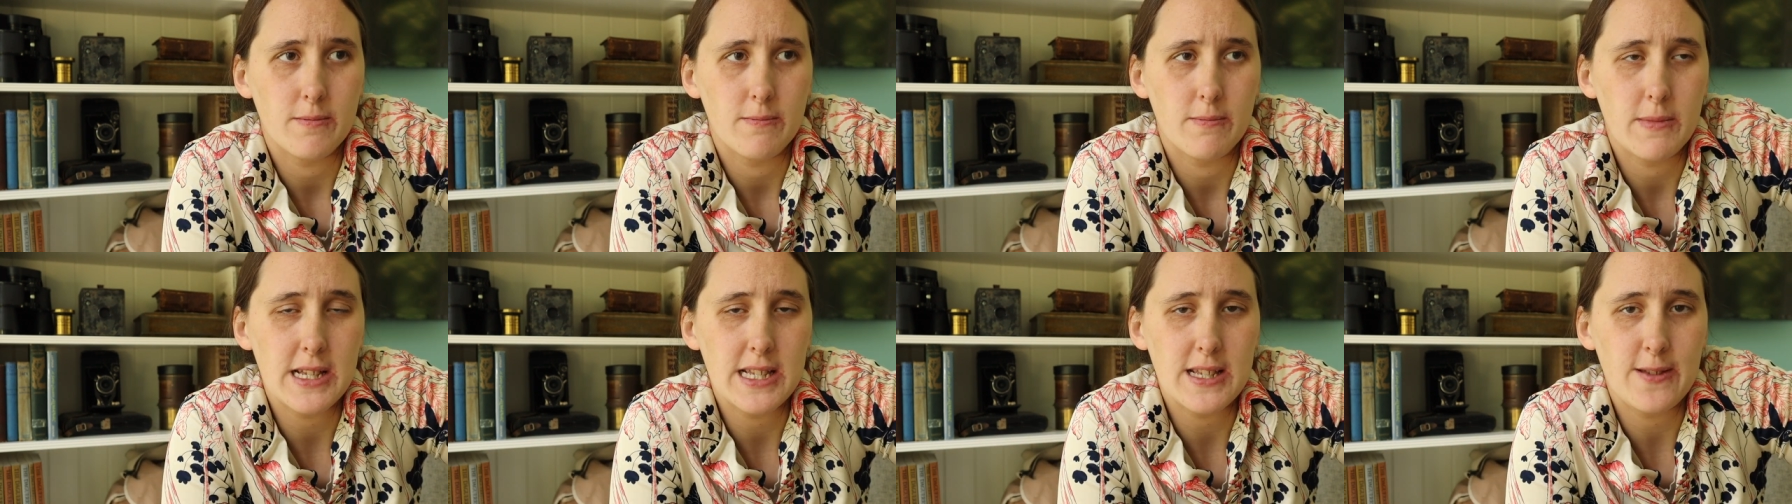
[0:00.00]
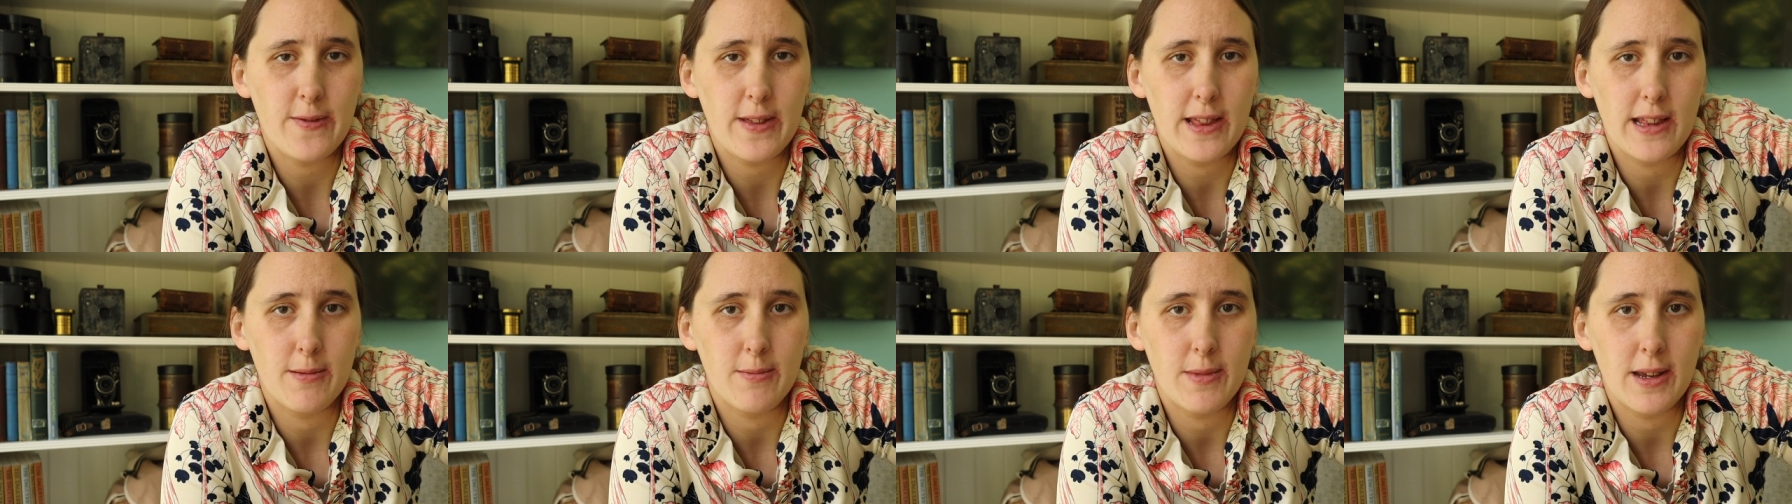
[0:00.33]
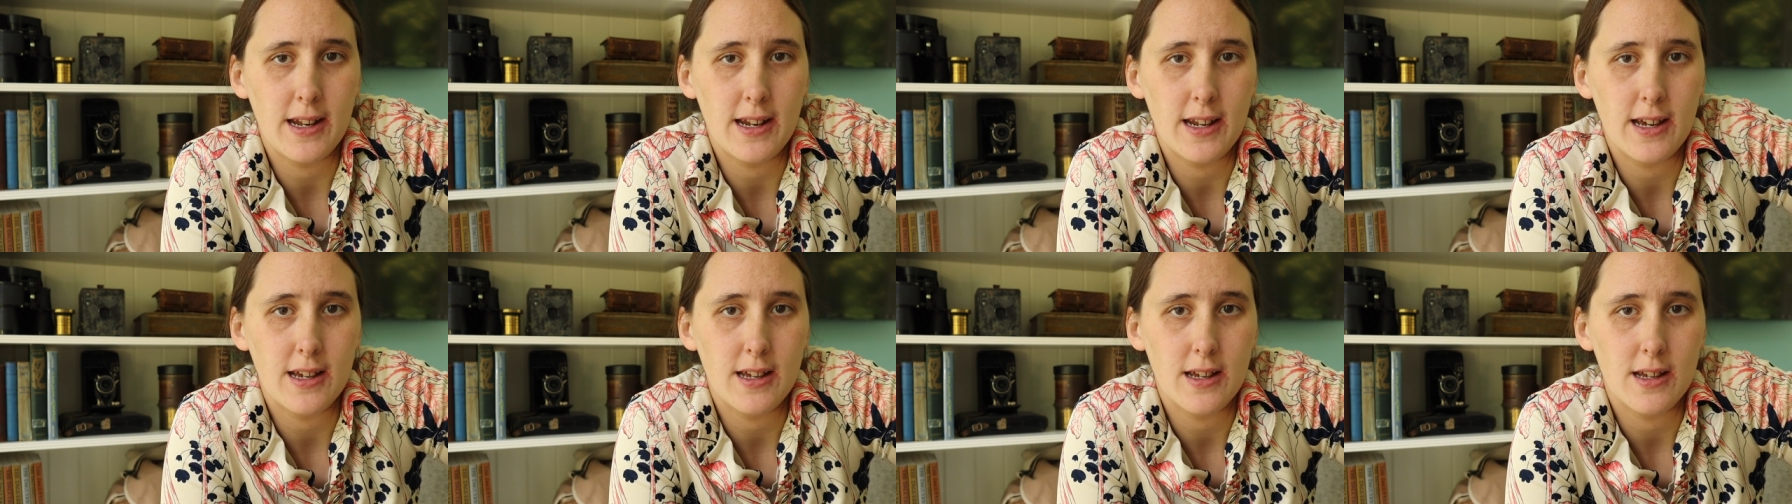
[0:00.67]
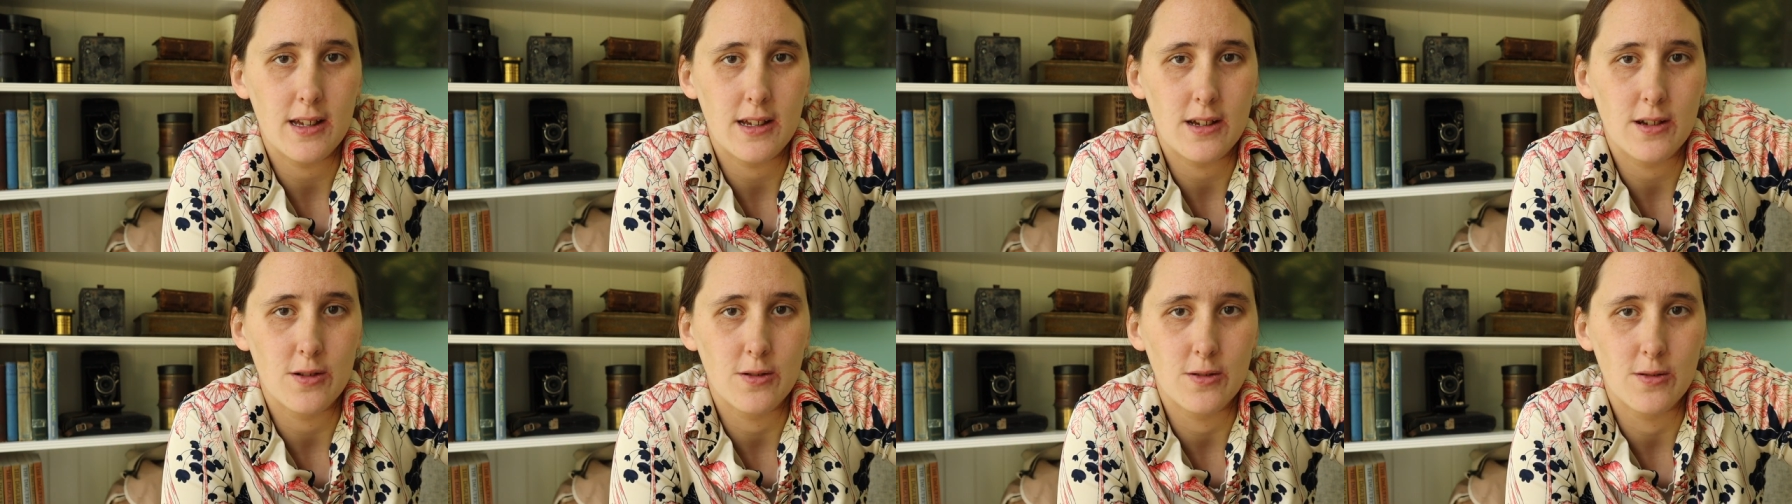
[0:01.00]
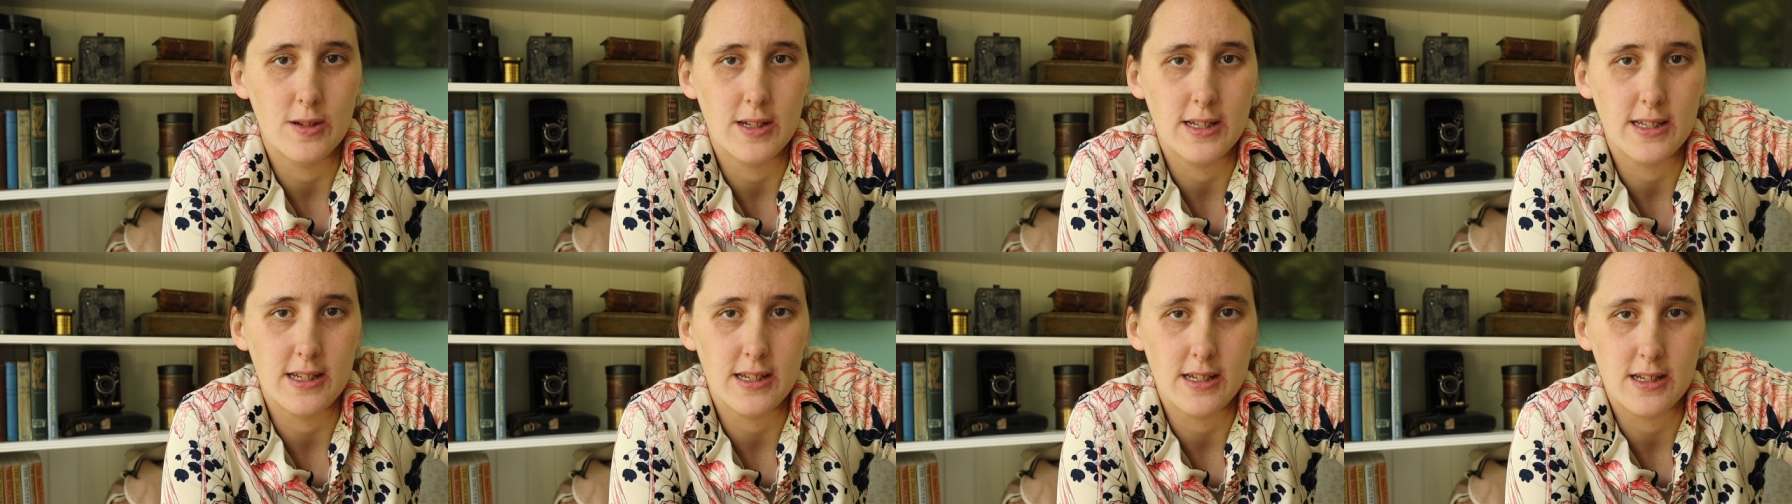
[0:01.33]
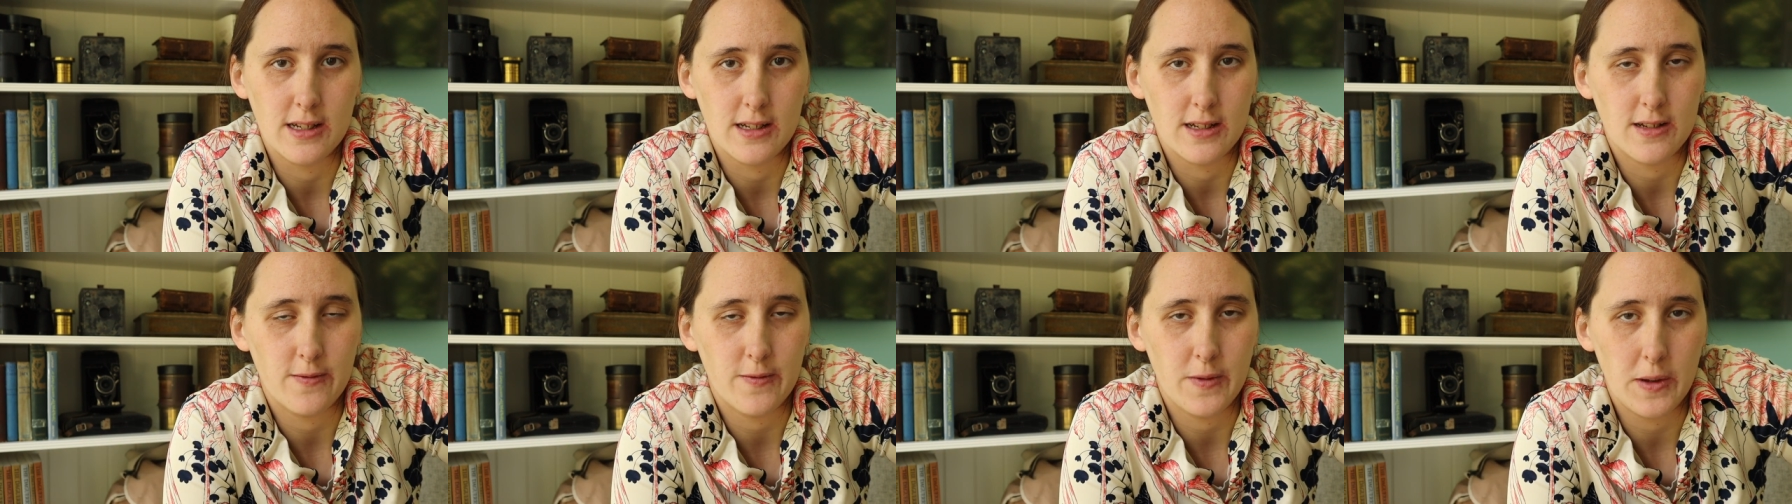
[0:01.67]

Miss Philomena, who is a